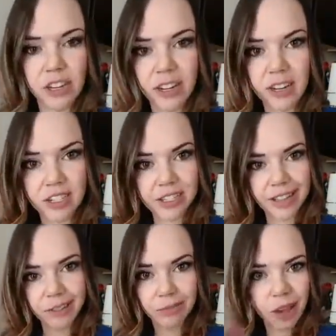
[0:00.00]
and it just like
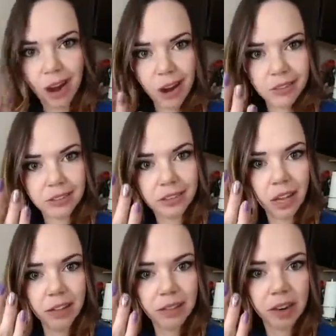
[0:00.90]
hardened all
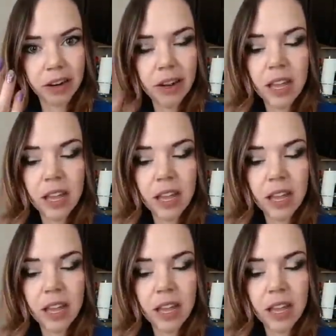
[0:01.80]
in there.